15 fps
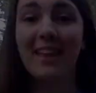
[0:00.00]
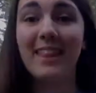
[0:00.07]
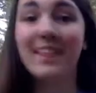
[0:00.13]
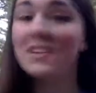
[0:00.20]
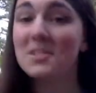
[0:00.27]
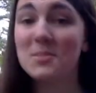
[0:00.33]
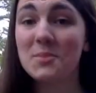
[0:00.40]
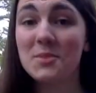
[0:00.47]

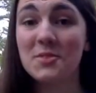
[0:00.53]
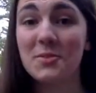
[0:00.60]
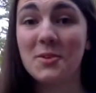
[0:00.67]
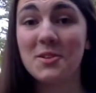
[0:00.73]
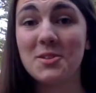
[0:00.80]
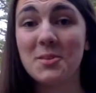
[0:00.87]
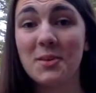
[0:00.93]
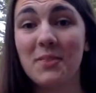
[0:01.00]
Thanks so much for
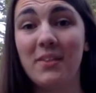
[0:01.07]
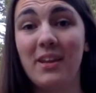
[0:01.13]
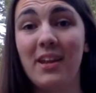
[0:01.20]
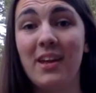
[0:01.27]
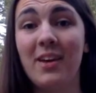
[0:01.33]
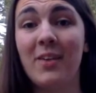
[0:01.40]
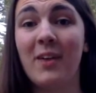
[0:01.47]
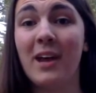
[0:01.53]
watching my
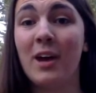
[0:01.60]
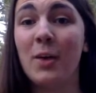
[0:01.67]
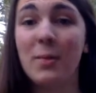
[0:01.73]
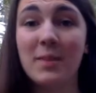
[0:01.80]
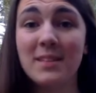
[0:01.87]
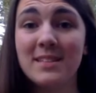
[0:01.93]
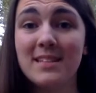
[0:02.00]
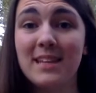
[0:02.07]
video. I hope
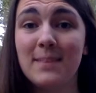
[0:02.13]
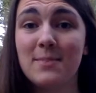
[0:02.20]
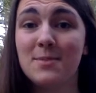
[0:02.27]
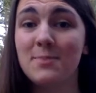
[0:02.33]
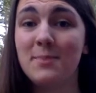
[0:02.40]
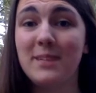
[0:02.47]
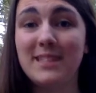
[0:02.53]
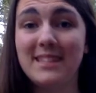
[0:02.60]
these tips and
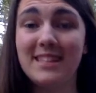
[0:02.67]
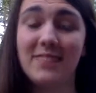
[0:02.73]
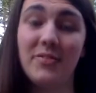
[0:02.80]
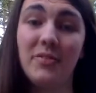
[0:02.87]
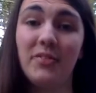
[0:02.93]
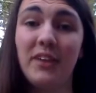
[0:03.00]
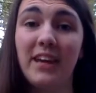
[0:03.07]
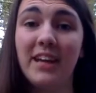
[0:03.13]
pieces of
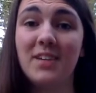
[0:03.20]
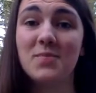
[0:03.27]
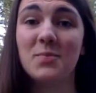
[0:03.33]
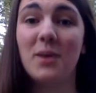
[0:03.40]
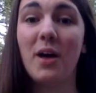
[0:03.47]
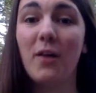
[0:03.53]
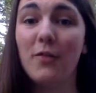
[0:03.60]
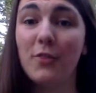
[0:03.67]
advice were
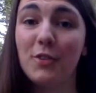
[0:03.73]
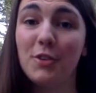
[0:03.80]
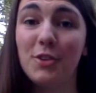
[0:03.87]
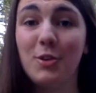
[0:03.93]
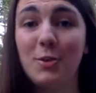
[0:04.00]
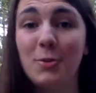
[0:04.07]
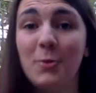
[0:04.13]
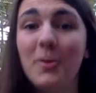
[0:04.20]
helpful to
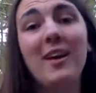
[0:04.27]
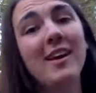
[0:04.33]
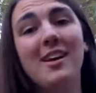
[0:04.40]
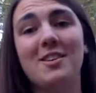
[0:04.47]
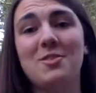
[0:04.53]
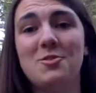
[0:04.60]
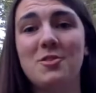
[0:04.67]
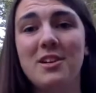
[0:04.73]
you
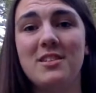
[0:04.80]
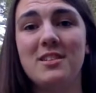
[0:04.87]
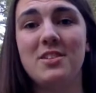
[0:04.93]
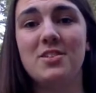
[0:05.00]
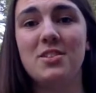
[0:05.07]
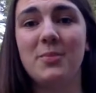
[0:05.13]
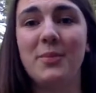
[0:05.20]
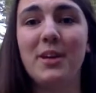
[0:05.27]
as you
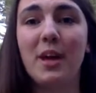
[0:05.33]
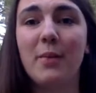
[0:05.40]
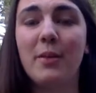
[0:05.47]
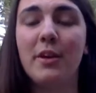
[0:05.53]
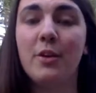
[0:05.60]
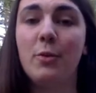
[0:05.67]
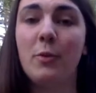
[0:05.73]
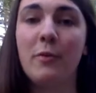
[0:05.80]
transition to becoming
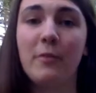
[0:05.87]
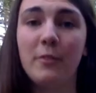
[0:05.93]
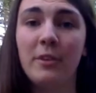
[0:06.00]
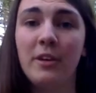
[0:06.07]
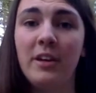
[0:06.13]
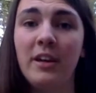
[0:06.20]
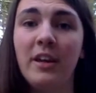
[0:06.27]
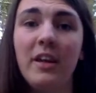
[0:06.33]
a new
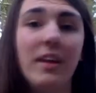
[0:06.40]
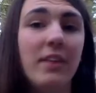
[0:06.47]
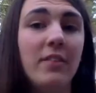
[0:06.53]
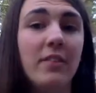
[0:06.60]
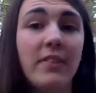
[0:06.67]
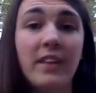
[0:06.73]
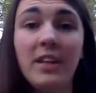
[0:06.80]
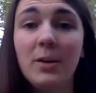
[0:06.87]
referee. If you
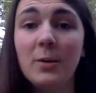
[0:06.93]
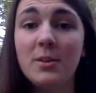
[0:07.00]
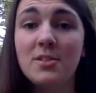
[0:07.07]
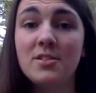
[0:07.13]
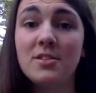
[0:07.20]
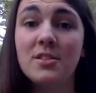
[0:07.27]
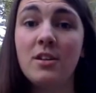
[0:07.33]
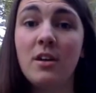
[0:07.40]
have any
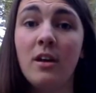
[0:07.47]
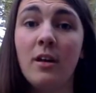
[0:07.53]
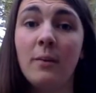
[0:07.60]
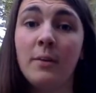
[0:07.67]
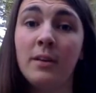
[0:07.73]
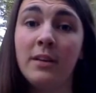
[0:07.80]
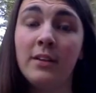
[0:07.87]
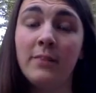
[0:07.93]
questions at all, I'm
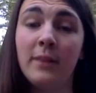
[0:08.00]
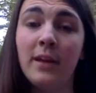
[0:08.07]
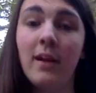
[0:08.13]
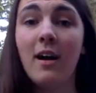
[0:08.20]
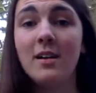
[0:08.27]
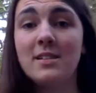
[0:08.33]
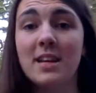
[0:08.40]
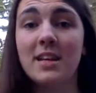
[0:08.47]
going to leave my
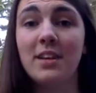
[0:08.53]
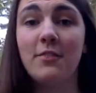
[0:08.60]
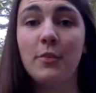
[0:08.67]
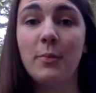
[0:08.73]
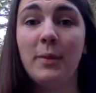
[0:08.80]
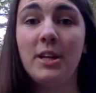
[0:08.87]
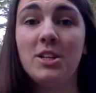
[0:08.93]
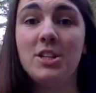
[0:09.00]
contact
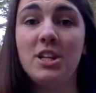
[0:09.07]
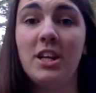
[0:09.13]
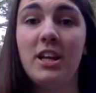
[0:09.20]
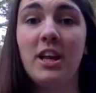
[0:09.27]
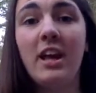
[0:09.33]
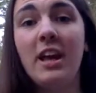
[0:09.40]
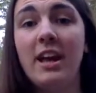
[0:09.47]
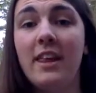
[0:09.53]
information
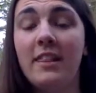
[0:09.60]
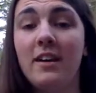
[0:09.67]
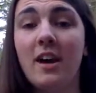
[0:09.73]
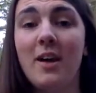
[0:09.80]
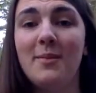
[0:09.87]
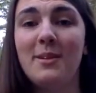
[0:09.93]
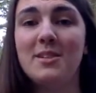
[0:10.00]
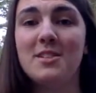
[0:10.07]
in the
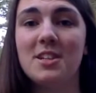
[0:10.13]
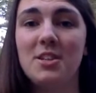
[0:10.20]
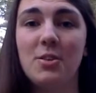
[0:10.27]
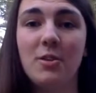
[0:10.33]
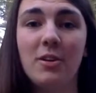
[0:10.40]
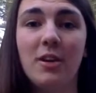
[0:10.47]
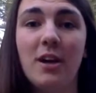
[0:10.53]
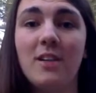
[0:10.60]
comments, and you
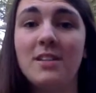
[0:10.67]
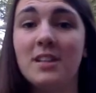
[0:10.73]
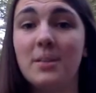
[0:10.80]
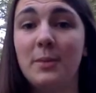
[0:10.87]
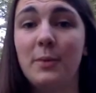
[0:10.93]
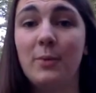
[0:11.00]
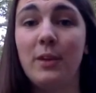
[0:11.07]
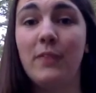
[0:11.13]
can contact
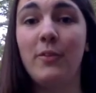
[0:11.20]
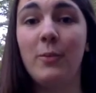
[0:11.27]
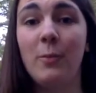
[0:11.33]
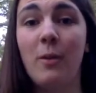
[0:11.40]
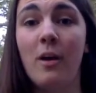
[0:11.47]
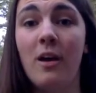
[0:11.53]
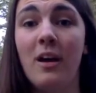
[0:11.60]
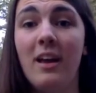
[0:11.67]
me whenever you
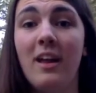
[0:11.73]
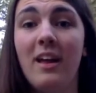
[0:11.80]
want.